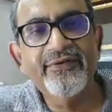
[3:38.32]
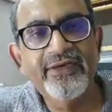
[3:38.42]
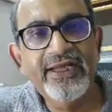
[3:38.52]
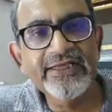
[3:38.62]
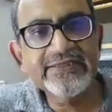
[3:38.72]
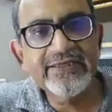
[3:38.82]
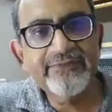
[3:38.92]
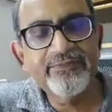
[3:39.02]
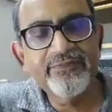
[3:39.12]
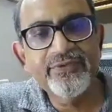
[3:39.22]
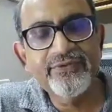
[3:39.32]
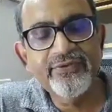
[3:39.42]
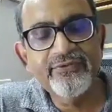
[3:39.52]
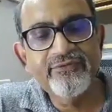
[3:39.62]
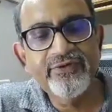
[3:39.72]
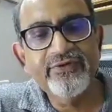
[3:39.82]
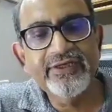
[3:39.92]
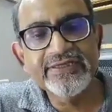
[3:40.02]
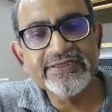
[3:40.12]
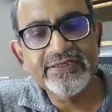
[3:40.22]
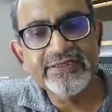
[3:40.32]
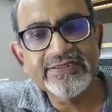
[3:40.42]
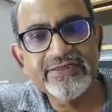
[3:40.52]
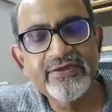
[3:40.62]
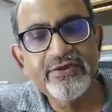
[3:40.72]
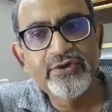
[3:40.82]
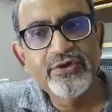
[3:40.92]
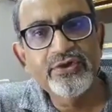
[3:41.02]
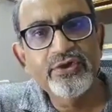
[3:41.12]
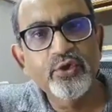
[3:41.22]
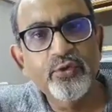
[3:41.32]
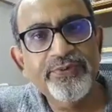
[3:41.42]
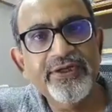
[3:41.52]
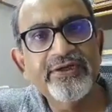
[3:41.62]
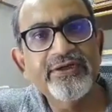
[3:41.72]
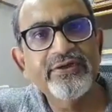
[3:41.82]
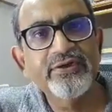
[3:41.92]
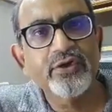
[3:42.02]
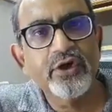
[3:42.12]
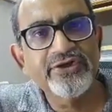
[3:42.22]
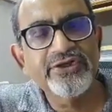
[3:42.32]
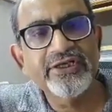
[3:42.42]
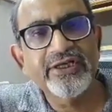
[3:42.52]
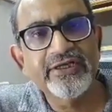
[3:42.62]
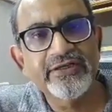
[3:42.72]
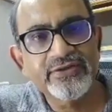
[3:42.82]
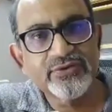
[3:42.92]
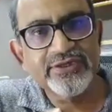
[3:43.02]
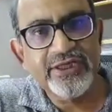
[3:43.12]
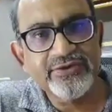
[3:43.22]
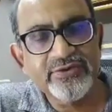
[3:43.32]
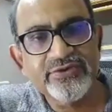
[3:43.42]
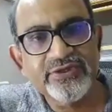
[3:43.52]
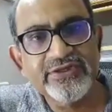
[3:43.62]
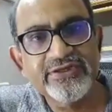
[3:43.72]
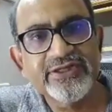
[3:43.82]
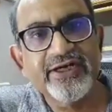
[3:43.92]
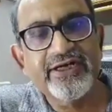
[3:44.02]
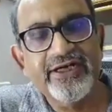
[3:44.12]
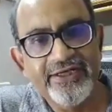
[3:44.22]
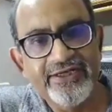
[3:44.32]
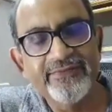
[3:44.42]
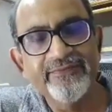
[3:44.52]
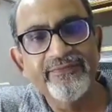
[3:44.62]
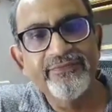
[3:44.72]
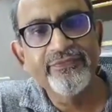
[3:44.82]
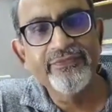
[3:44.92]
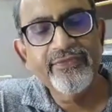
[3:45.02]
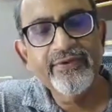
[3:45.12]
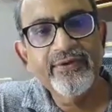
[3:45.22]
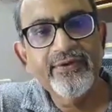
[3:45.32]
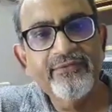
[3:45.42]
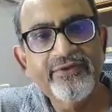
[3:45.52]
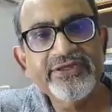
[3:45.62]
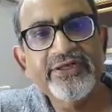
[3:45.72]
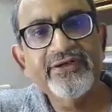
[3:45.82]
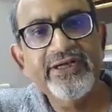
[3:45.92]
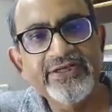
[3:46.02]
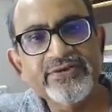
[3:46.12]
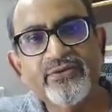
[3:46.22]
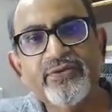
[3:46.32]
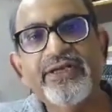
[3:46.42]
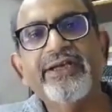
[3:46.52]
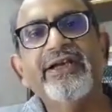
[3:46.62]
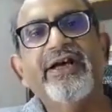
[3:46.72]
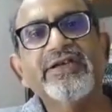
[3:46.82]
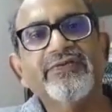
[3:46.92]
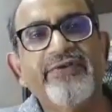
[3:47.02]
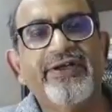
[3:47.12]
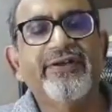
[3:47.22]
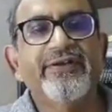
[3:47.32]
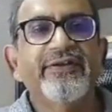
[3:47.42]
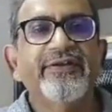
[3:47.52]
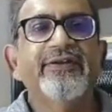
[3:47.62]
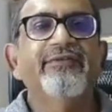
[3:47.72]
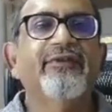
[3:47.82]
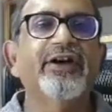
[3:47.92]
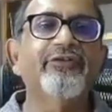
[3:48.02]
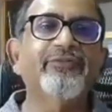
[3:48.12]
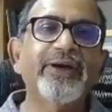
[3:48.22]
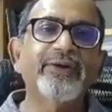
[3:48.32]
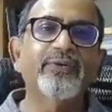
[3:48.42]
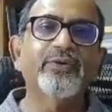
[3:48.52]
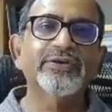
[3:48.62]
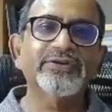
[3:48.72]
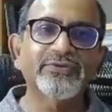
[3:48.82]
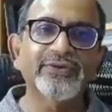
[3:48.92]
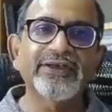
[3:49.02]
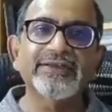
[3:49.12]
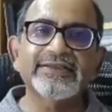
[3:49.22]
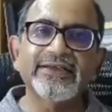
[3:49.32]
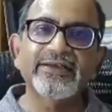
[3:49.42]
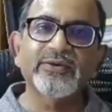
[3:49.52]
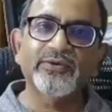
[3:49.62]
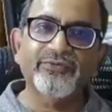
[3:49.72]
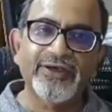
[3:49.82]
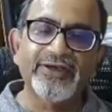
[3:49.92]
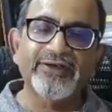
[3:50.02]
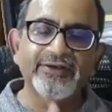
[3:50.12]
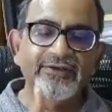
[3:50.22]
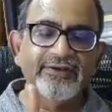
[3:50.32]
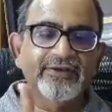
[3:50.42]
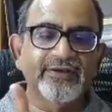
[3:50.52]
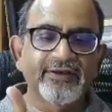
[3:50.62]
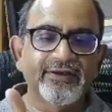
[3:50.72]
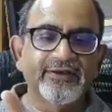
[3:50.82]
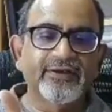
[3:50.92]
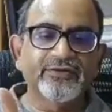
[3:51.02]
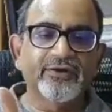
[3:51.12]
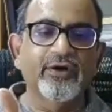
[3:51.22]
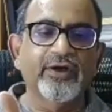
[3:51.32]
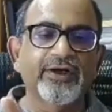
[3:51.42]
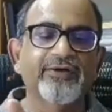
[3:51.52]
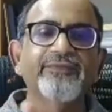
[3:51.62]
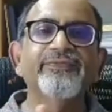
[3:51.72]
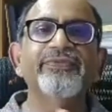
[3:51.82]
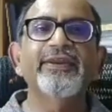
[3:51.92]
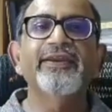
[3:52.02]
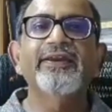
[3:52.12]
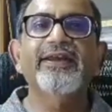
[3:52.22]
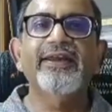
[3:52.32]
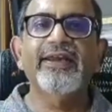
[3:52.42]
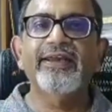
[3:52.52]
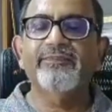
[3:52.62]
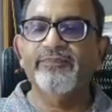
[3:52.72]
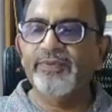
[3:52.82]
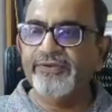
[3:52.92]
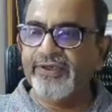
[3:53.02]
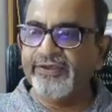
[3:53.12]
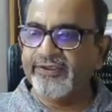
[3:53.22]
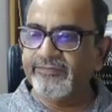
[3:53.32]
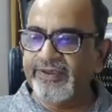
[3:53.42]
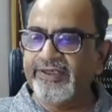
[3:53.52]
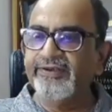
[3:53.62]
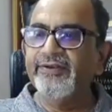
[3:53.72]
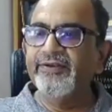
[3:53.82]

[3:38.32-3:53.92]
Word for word: next step, we will discuss European Urological Associations guideline, which are released only last week. One of my old students and a good friend, Dr. Gaurav, he presented me